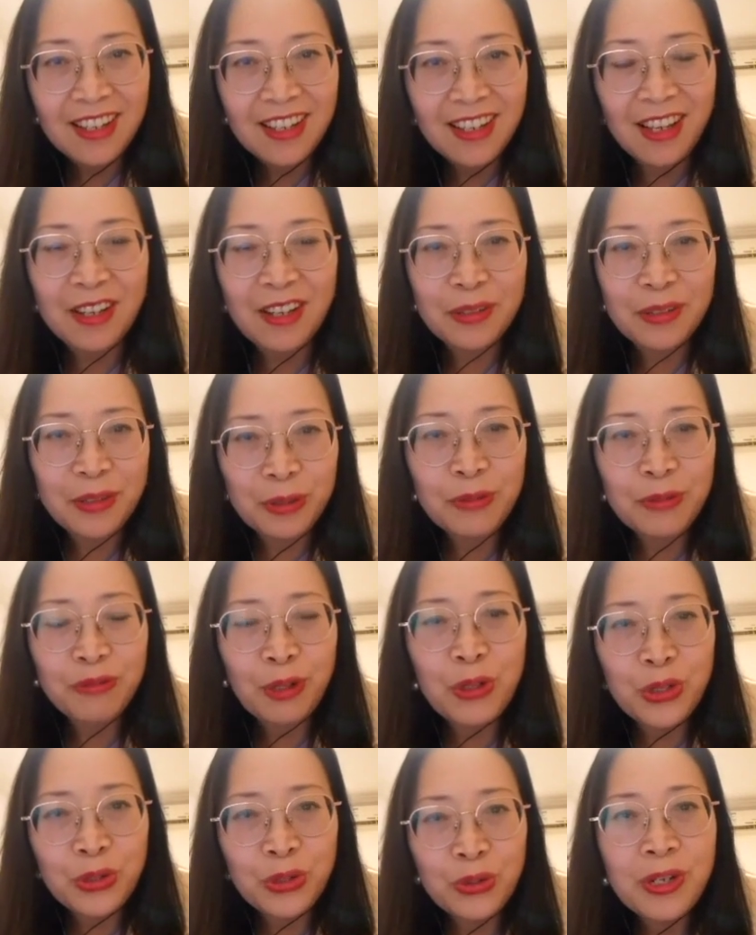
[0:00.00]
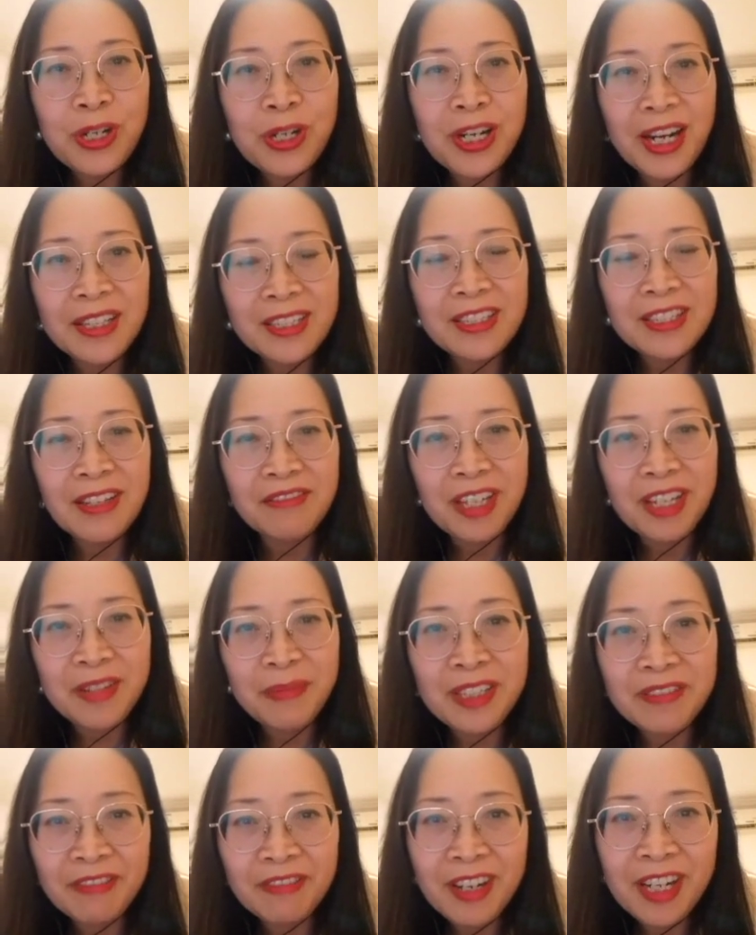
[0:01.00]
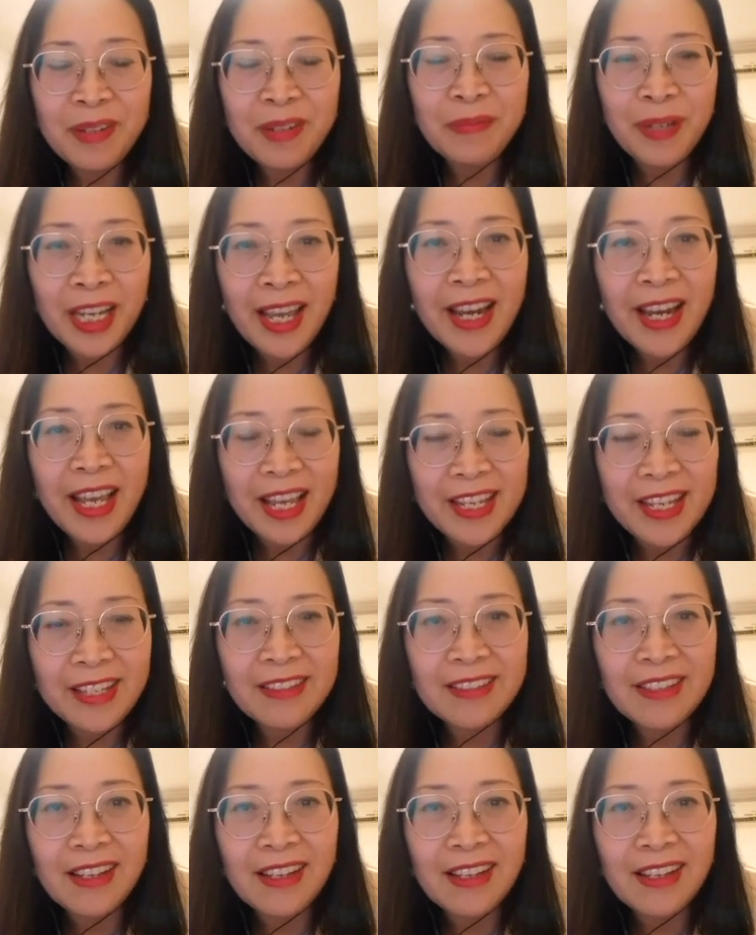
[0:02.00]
Yeah, for sure. At the very beginning,